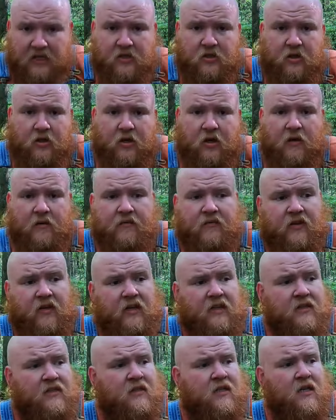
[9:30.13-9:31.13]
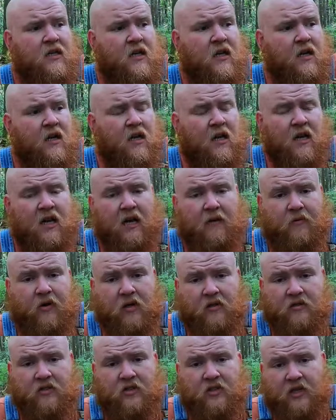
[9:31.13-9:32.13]
major conflicts. I'm
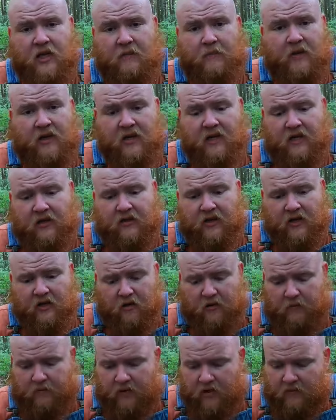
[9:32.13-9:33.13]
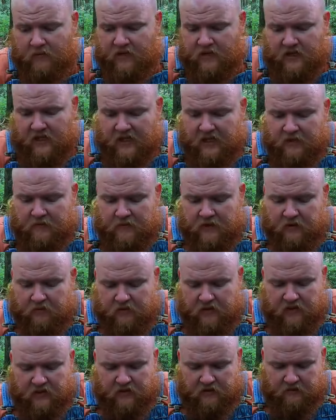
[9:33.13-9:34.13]
not skipping anything on purpose. Ashby,
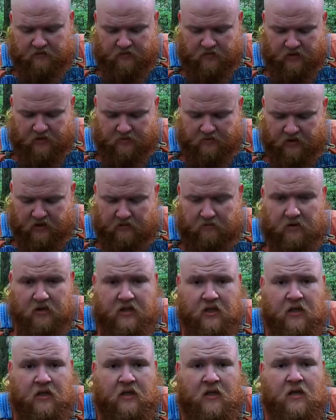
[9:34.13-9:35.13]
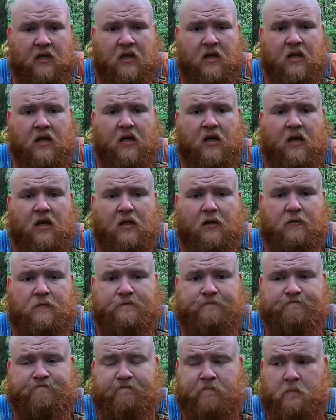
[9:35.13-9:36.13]
don't hit the tripod.
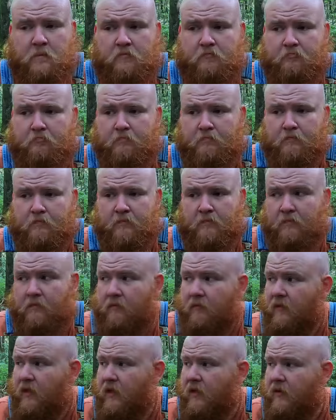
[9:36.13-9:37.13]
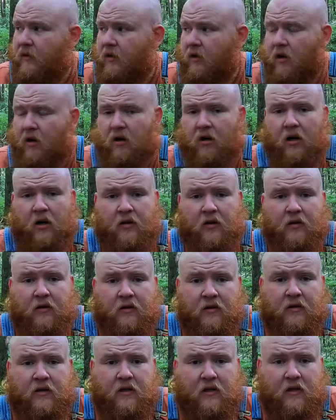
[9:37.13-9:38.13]
Um, there are
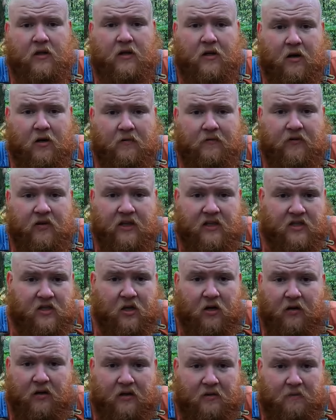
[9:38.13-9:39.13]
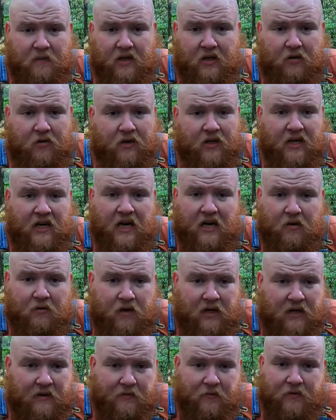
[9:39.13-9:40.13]
other conflicts all in the middle. Like I
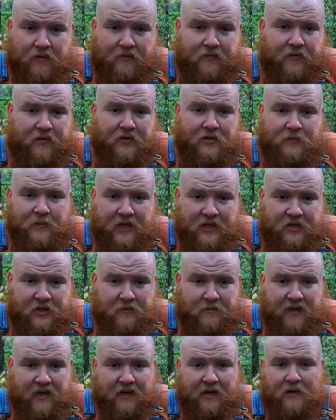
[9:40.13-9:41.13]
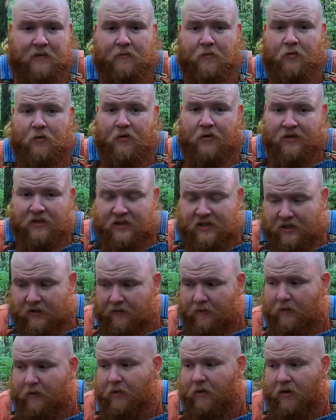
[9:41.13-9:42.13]
don't have one from the Spanish American War, the
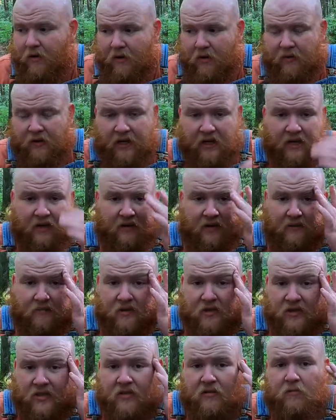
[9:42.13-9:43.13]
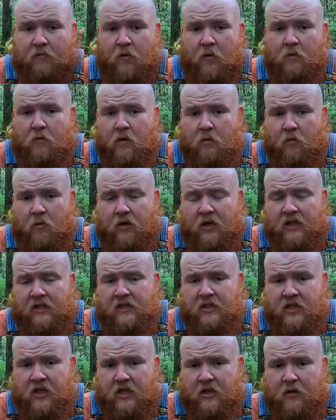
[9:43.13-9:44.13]
Civil War, all that. I'm just doing World War
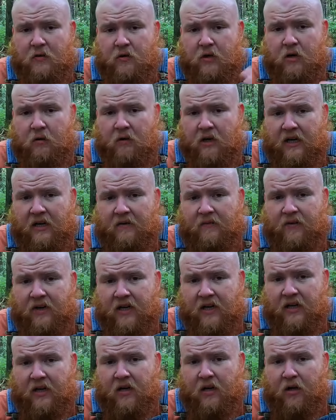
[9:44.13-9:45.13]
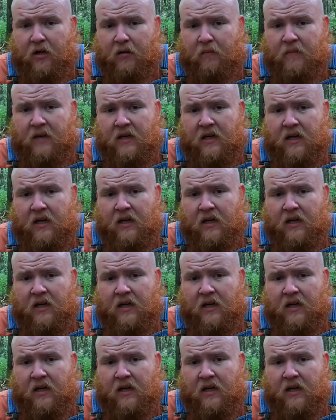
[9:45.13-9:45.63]
One, to Korea, Vietnam,